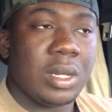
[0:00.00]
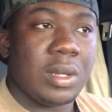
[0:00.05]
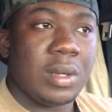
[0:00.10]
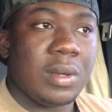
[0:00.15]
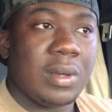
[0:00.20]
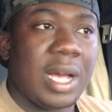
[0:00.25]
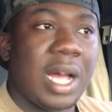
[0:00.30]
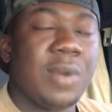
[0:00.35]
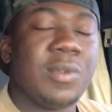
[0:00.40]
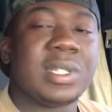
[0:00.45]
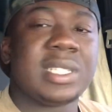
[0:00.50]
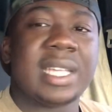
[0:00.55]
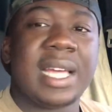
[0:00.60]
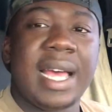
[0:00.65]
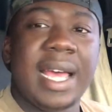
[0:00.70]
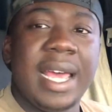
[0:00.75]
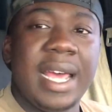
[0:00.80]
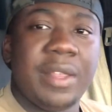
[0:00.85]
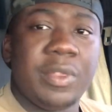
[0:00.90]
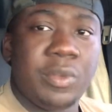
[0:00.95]
I would say I
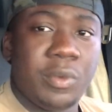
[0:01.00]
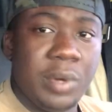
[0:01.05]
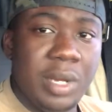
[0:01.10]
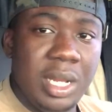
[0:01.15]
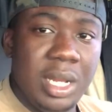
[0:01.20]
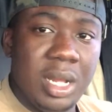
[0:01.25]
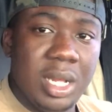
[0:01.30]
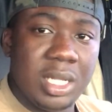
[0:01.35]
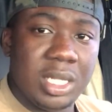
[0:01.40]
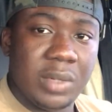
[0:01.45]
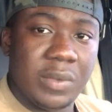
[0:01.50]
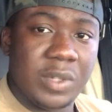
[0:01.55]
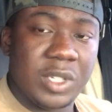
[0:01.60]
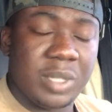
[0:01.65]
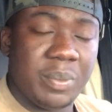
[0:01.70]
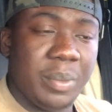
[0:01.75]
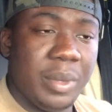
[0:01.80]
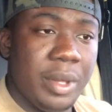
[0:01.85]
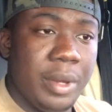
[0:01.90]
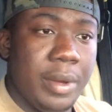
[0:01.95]
had 3 years of
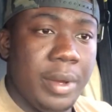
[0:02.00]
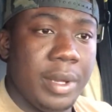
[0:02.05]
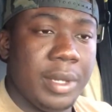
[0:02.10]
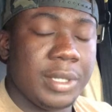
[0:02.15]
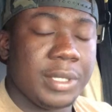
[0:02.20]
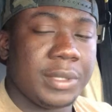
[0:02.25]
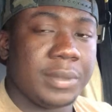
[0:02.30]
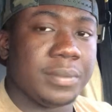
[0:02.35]
experience,